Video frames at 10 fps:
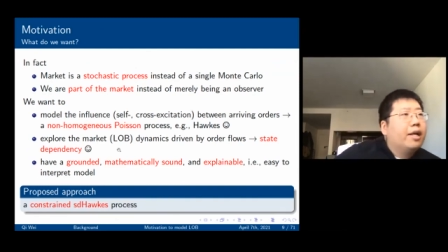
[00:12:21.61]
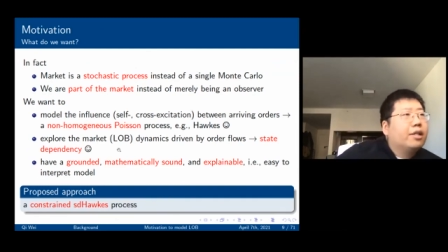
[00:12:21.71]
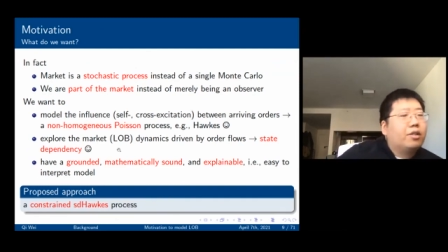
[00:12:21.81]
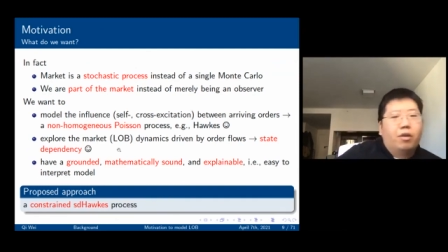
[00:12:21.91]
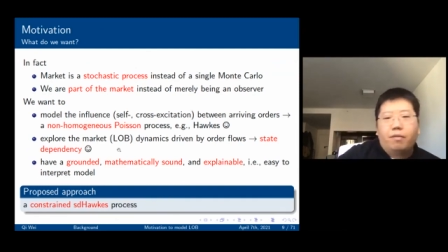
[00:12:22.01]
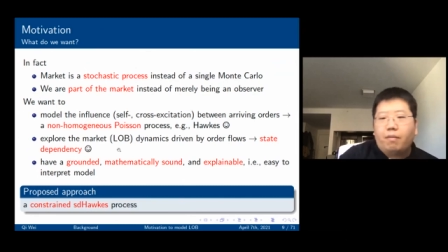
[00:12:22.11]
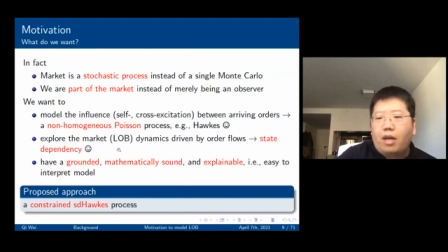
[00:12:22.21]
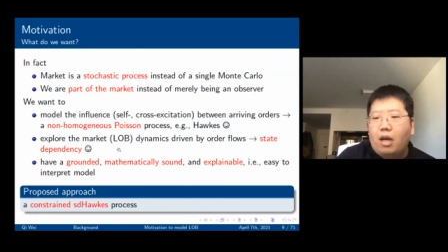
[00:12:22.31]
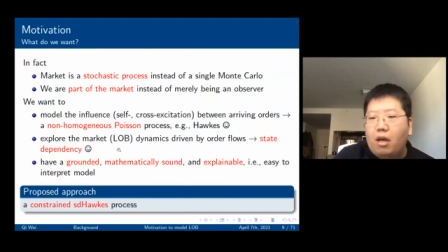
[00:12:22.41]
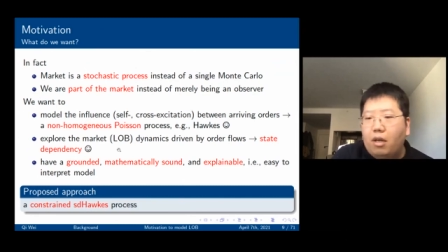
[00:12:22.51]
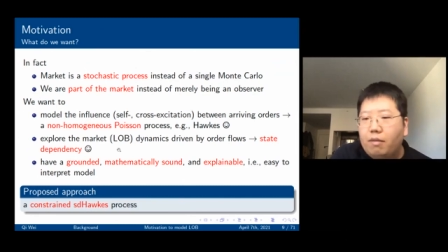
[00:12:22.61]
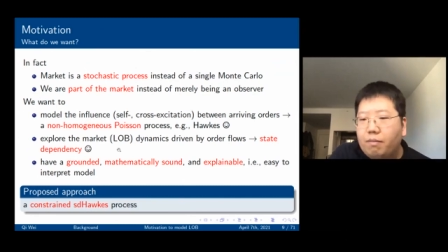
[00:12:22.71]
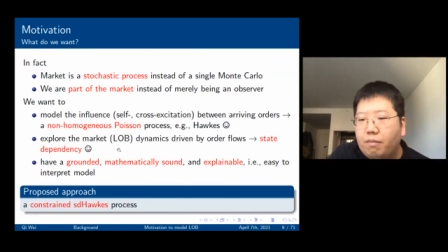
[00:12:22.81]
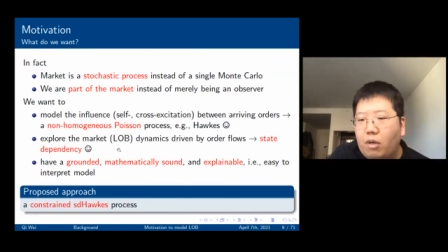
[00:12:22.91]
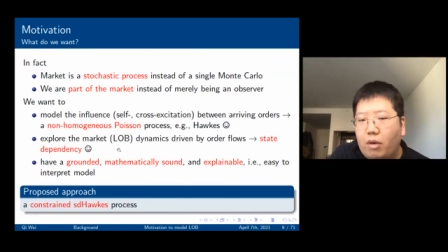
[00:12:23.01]
So
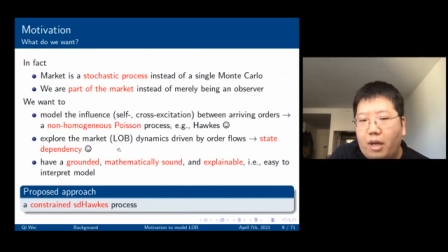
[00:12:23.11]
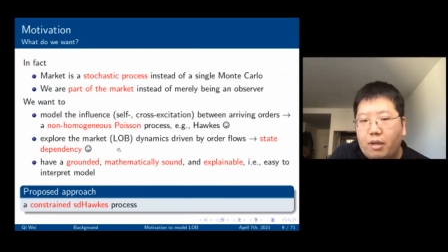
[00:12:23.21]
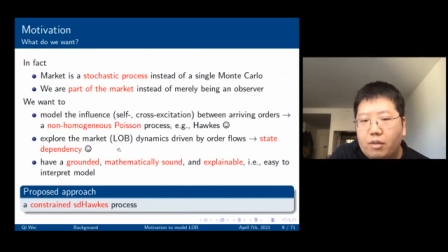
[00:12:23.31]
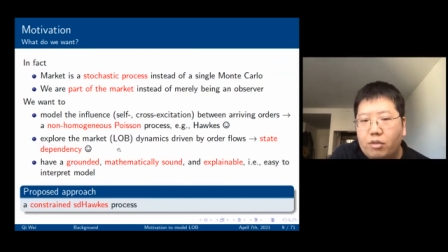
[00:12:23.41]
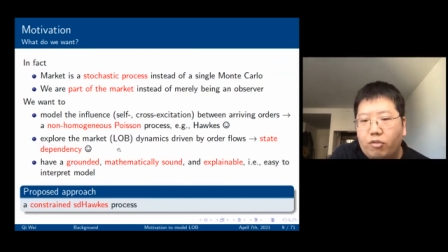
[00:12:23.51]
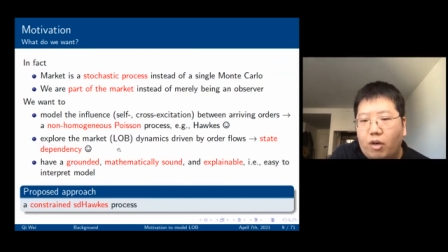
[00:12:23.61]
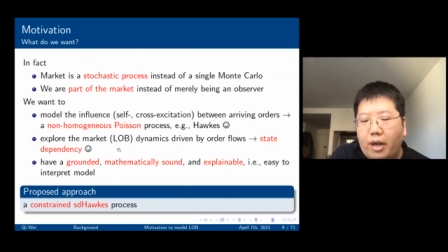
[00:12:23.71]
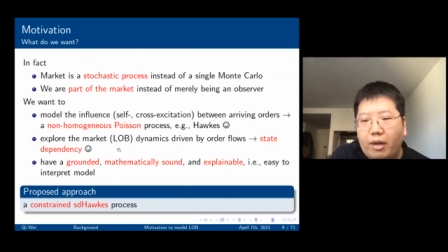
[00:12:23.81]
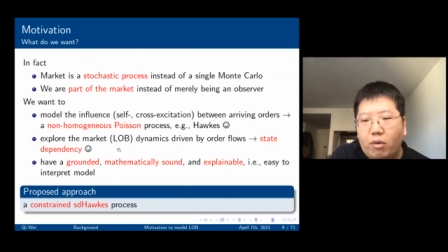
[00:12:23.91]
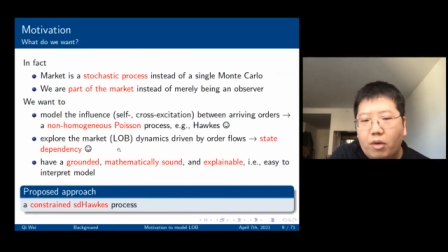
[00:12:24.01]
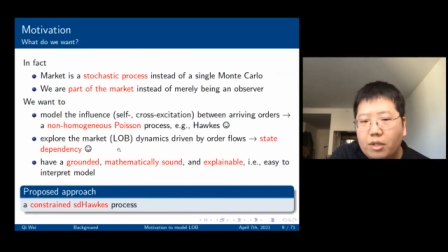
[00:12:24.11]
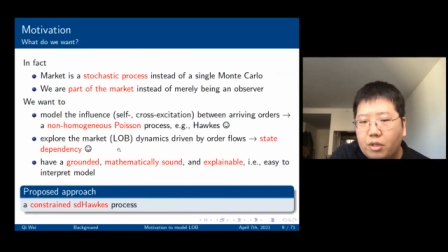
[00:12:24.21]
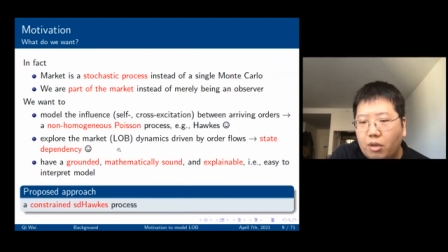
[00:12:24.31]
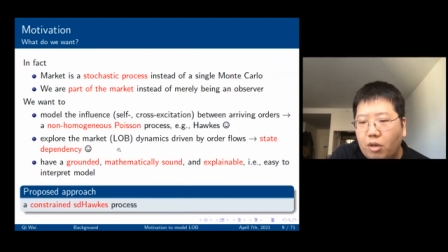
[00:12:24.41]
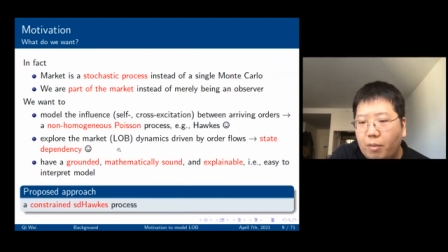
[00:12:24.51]
okay, so far any question
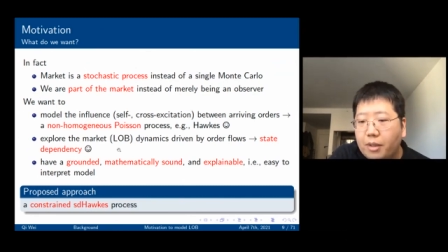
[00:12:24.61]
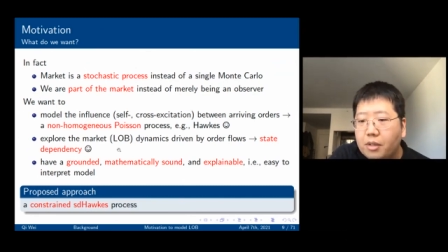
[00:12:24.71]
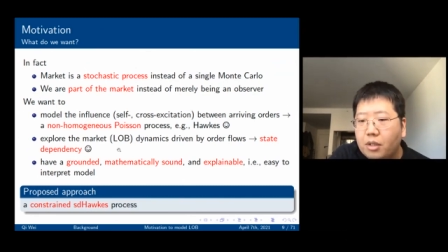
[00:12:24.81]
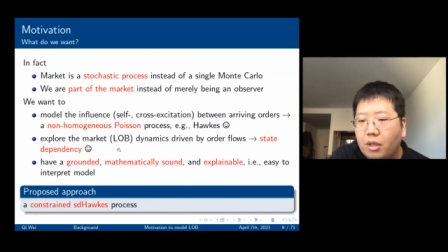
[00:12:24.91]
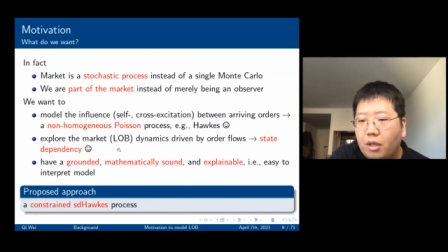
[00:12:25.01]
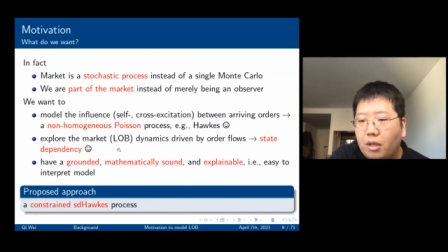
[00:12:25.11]
or comments?